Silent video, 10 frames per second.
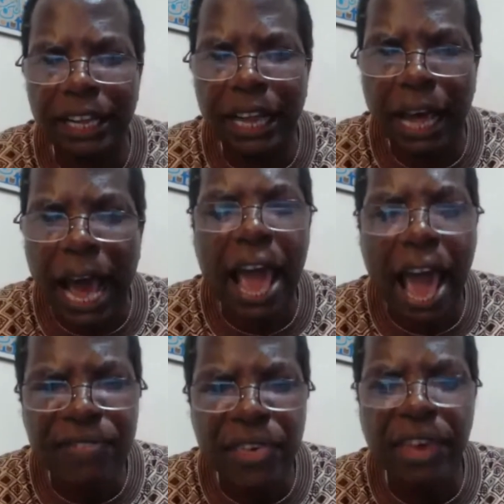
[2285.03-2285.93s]
I
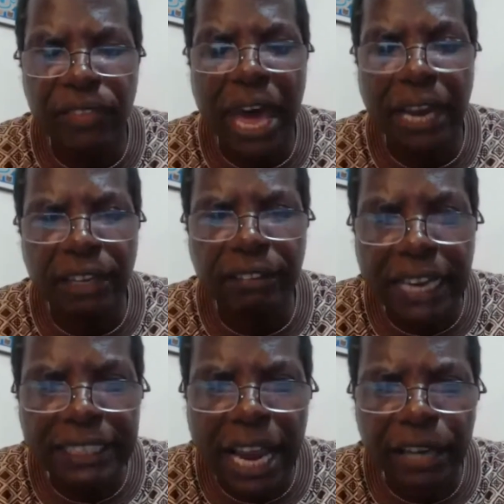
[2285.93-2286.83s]
think
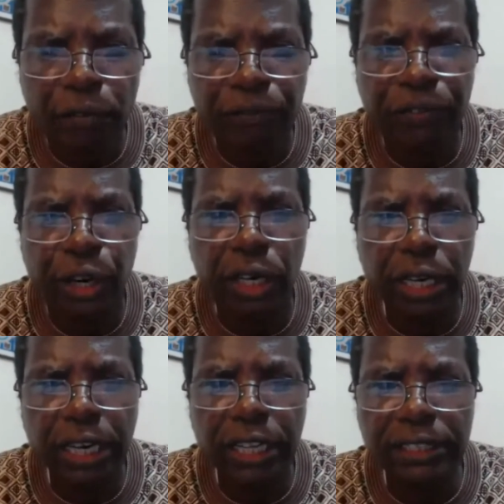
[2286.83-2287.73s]
that kind of fear
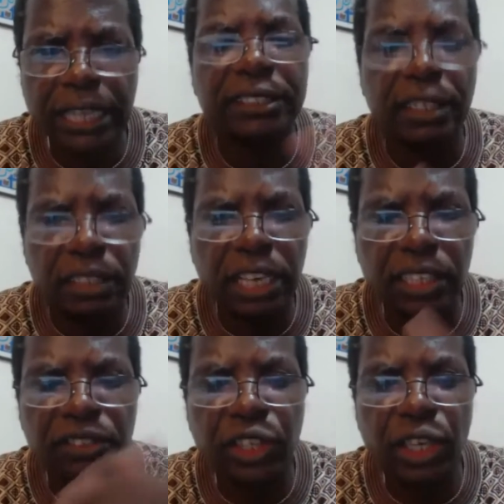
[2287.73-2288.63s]
doesn't
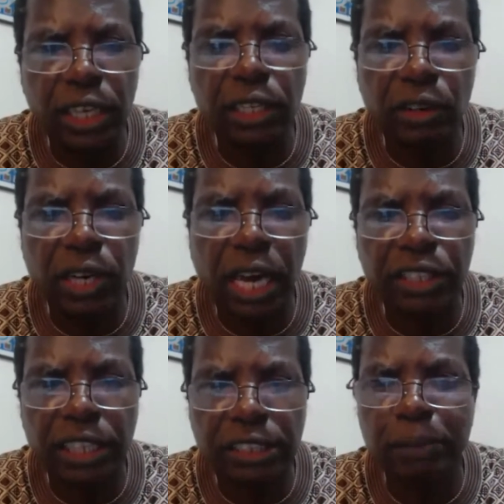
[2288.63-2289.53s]
exist here in the United
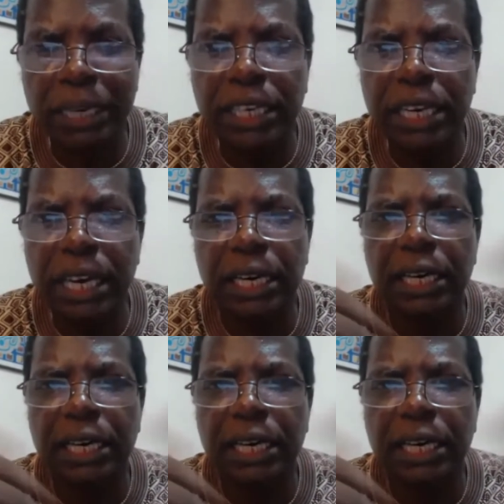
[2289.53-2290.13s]
States. But clearly,